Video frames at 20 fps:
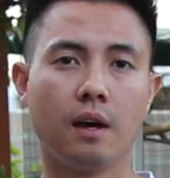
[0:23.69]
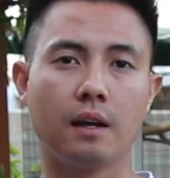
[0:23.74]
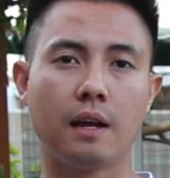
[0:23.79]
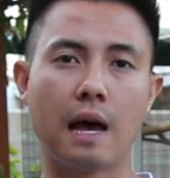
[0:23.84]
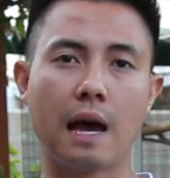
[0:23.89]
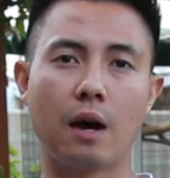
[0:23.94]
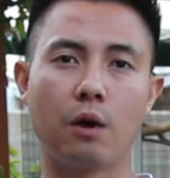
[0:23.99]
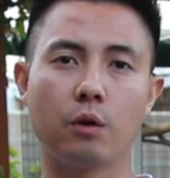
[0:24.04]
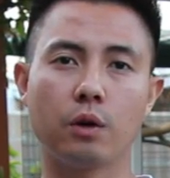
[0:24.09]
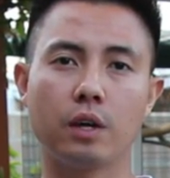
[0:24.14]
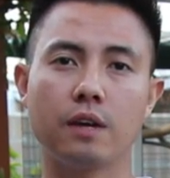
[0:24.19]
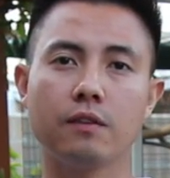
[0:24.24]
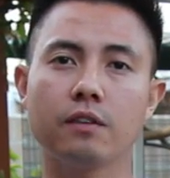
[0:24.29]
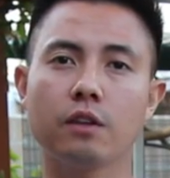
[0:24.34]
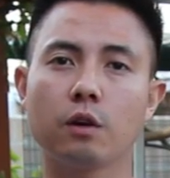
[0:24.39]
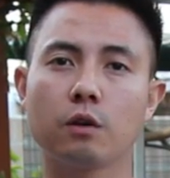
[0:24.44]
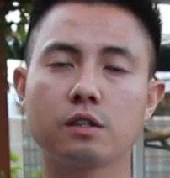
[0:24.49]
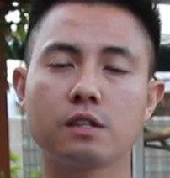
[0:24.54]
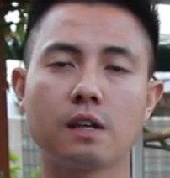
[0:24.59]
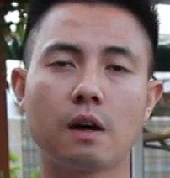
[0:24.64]
Now, even
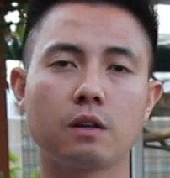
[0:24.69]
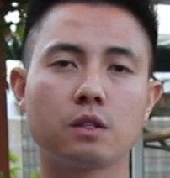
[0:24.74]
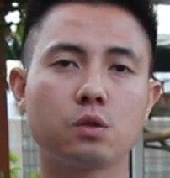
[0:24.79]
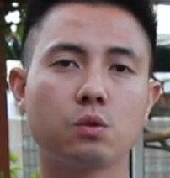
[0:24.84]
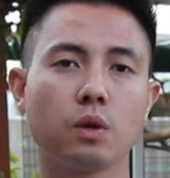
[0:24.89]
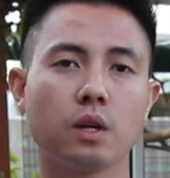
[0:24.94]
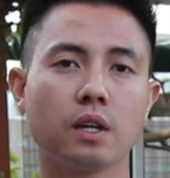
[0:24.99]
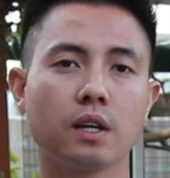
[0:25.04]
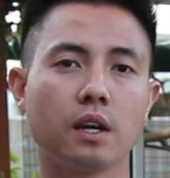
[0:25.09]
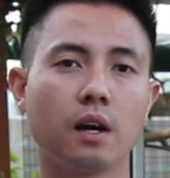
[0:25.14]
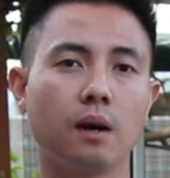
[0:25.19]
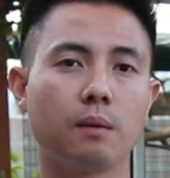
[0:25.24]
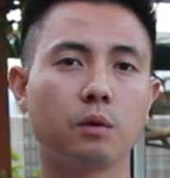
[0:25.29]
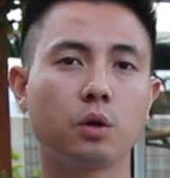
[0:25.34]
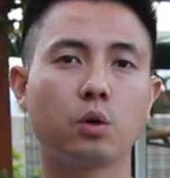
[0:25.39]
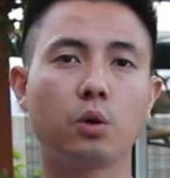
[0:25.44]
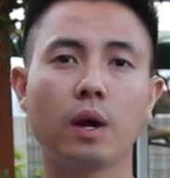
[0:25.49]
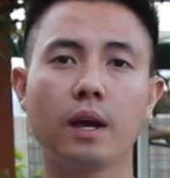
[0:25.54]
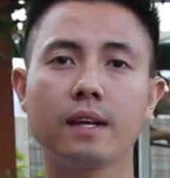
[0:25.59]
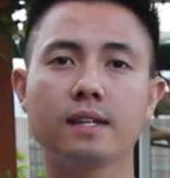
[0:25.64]
though it sounds really
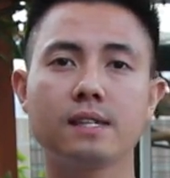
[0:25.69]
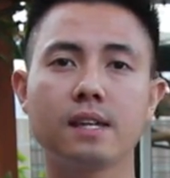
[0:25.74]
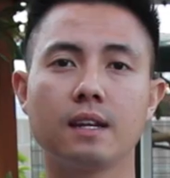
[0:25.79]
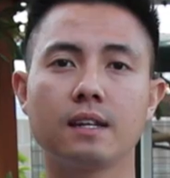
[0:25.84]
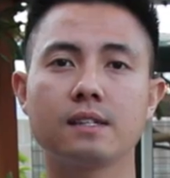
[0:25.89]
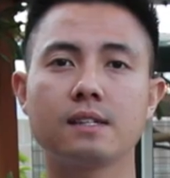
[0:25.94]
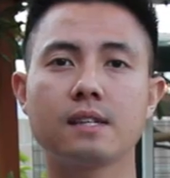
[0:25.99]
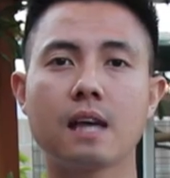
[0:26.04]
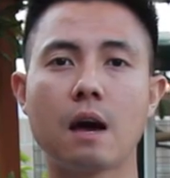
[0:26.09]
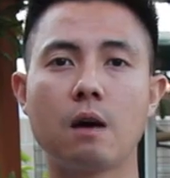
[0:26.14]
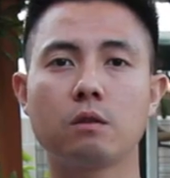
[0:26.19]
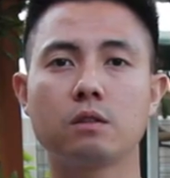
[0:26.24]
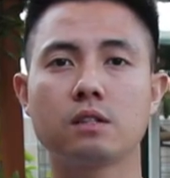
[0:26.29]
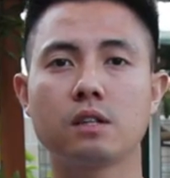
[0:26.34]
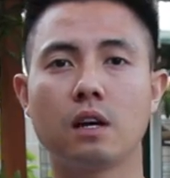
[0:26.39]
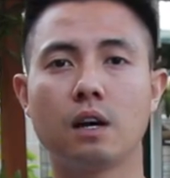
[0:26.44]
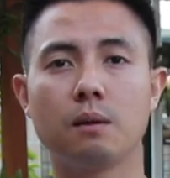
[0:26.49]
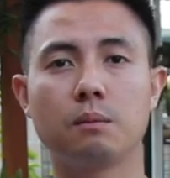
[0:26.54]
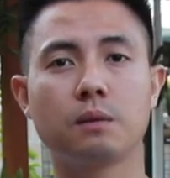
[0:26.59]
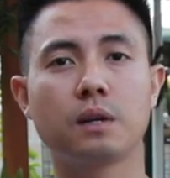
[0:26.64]
crazy and it sounds
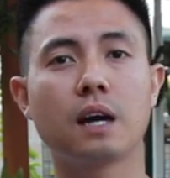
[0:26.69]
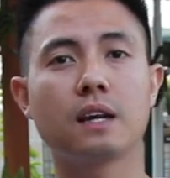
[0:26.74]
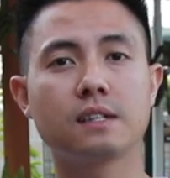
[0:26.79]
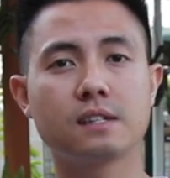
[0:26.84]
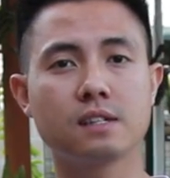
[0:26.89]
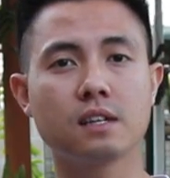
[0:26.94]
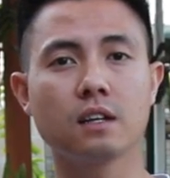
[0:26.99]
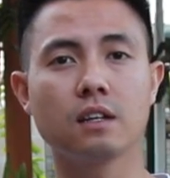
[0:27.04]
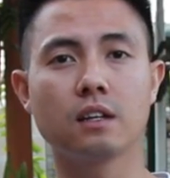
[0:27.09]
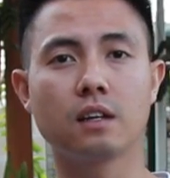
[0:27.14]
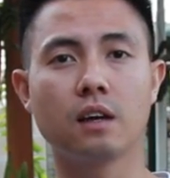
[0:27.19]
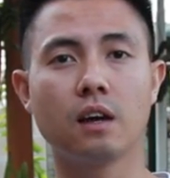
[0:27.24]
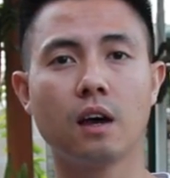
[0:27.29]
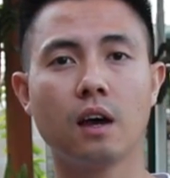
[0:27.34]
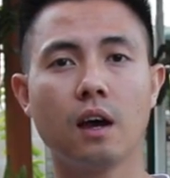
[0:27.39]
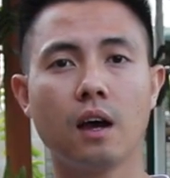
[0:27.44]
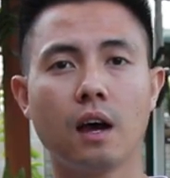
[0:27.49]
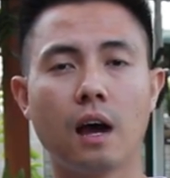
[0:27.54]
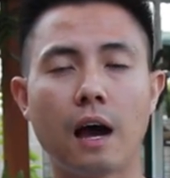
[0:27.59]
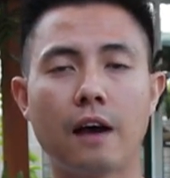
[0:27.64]
kind of silly,
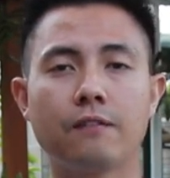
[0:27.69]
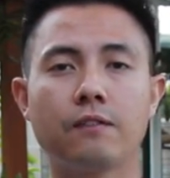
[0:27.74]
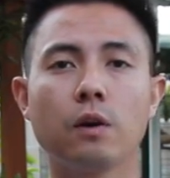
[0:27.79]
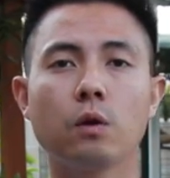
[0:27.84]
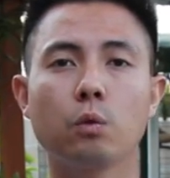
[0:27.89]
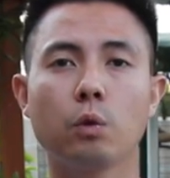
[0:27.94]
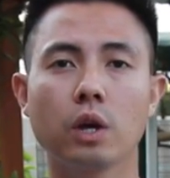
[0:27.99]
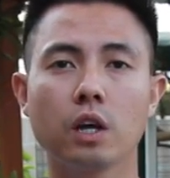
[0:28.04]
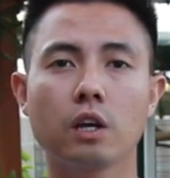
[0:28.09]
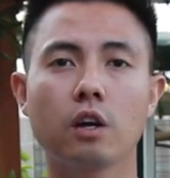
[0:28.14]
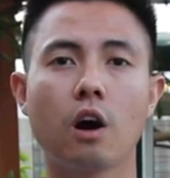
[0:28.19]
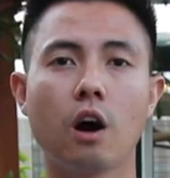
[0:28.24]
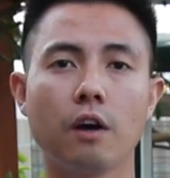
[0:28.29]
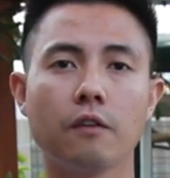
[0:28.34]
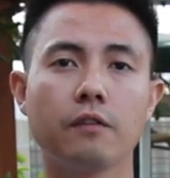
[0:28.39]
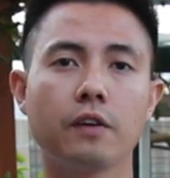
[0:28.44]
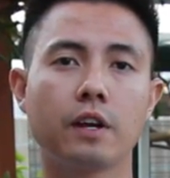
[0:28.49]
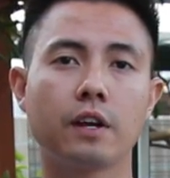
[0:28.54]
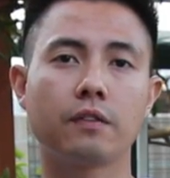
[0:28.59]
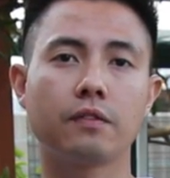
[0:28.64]
I feel really
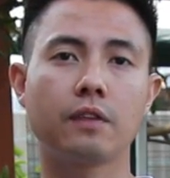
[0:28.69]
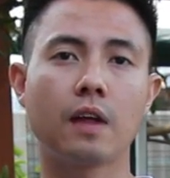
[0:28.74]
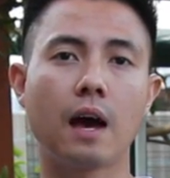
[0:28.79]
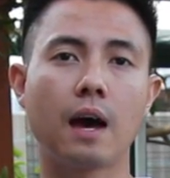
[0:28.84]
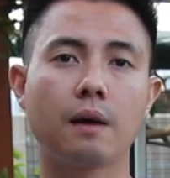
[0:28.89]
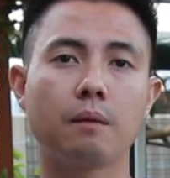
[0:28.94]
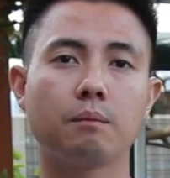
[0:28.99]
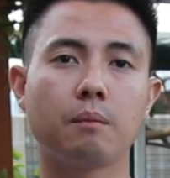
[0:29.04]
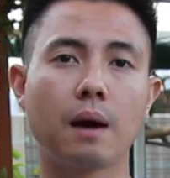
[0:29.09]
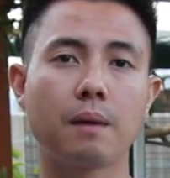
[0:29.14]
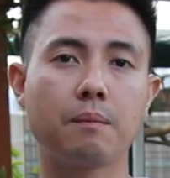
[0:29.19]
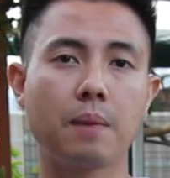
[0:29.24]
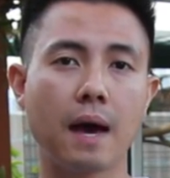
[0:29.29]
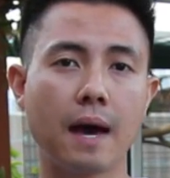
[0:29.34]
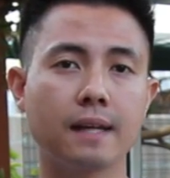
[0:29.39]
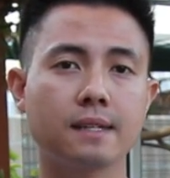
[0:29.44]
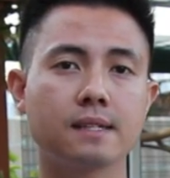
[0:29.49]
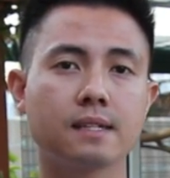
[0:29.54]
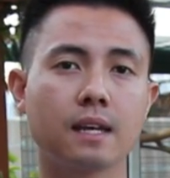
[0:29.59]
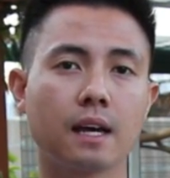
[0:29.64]
confident that my
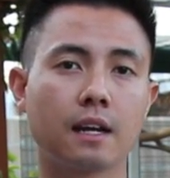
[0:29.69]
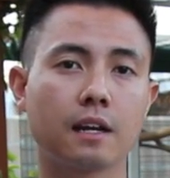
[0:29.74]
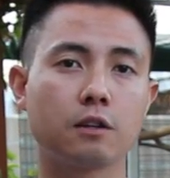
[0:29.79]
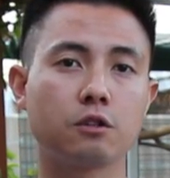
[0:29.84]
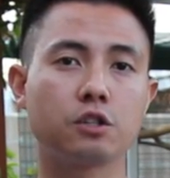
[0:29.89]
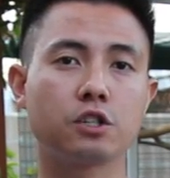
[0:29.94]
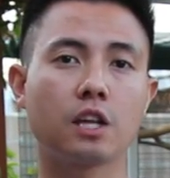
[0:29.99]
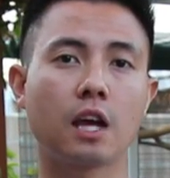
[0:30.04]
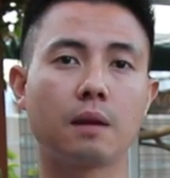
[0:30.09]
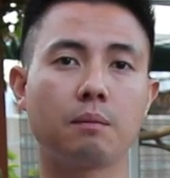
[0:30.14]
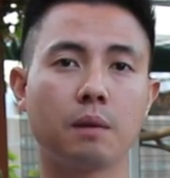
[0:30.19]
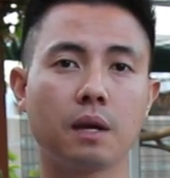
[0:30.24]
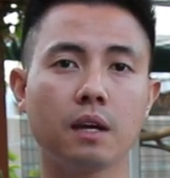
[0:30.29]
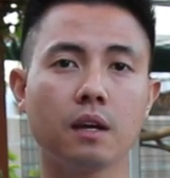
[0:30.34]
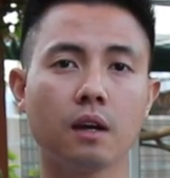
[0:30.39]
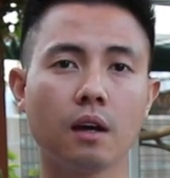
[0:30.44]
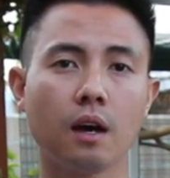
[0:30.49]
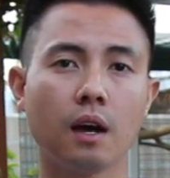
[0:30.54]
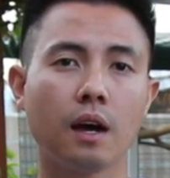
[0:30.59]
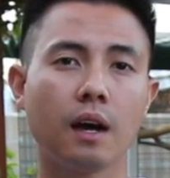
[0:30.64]
pets can understand
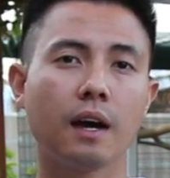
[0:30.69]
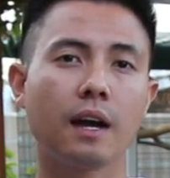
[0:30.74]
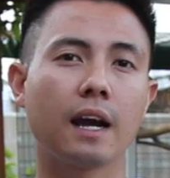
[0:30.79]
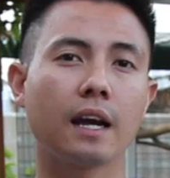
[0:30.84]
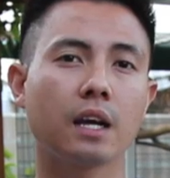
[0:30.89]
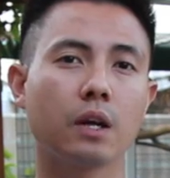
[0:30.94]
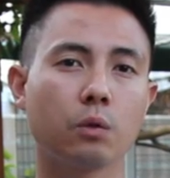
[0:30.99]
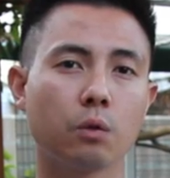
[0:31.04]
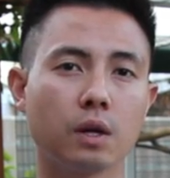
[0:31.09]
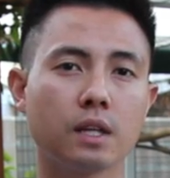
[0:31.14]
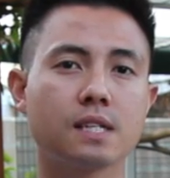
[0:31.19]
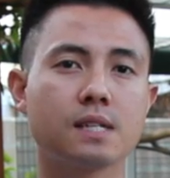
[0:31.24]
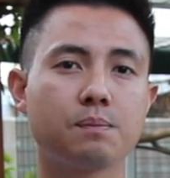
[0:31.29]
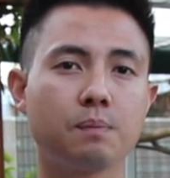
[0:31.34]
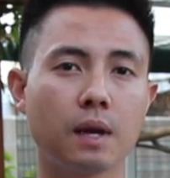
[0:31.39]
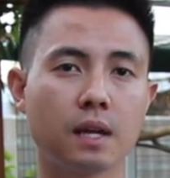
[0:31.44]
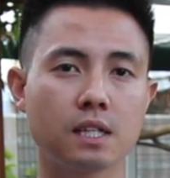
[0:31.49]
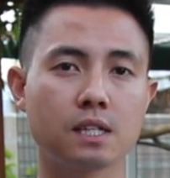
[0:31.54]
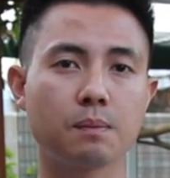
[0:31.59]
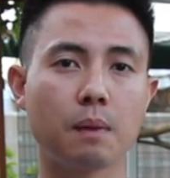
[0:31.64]
me, and I can really
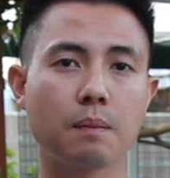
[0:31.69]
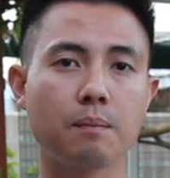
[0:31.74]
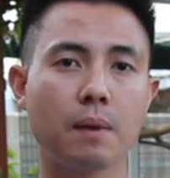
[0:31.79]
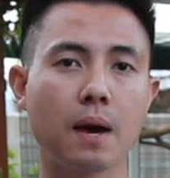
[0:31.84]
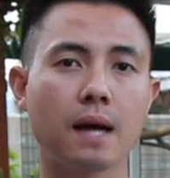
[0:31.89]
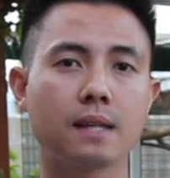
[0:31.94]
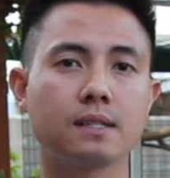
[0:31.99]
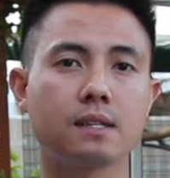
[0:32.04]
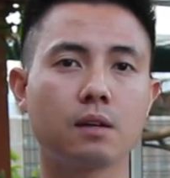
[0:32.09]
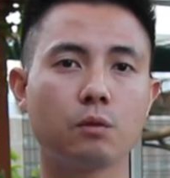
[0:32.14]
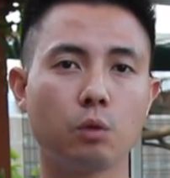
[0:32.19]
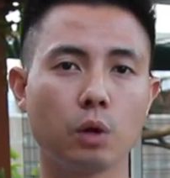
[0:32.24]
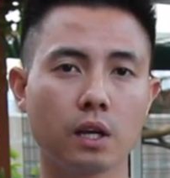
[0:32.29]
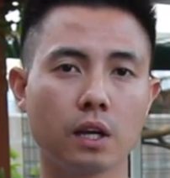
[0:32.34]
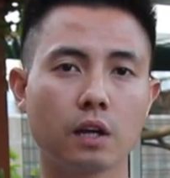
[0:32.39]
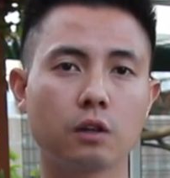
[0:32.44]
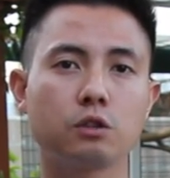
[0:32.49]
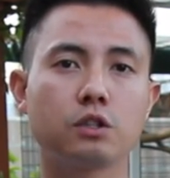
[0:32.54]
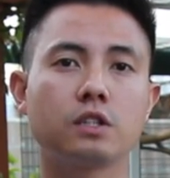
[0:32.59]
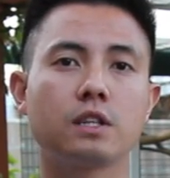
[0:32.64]
speak to my pets and
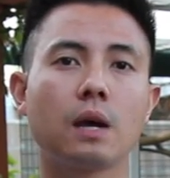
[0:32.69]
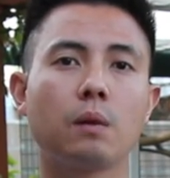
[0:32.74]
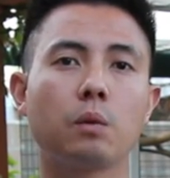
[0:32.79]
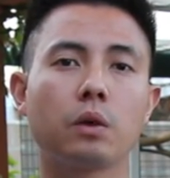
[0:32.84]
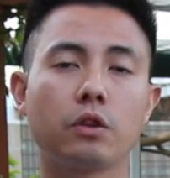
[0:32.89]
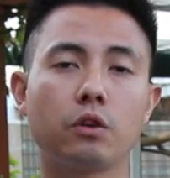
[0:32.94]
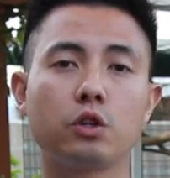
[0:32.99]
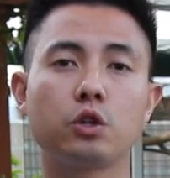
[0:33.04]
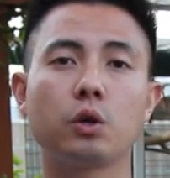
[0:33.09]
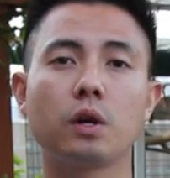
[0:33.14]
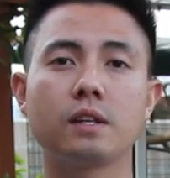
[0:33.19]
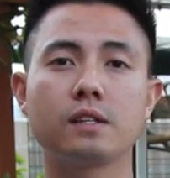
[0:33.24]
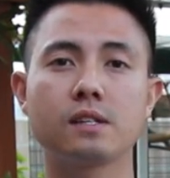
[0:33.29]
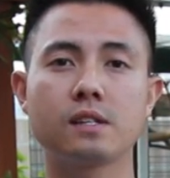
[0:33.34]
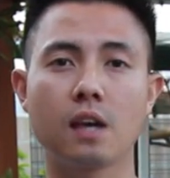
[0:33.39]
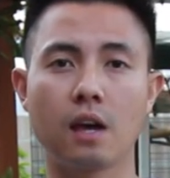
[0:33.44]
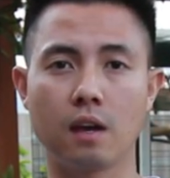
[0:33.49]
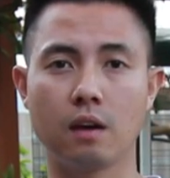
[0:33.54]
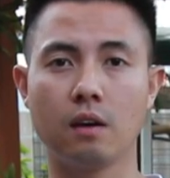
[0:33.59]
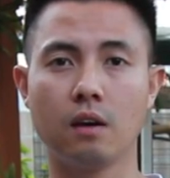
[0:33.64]
really understand what they're trying to
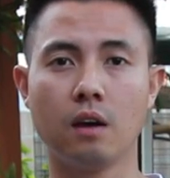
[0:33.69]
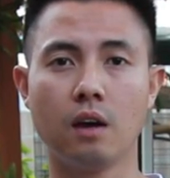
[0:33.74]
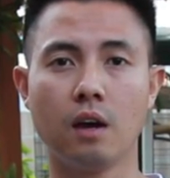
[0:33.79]
say.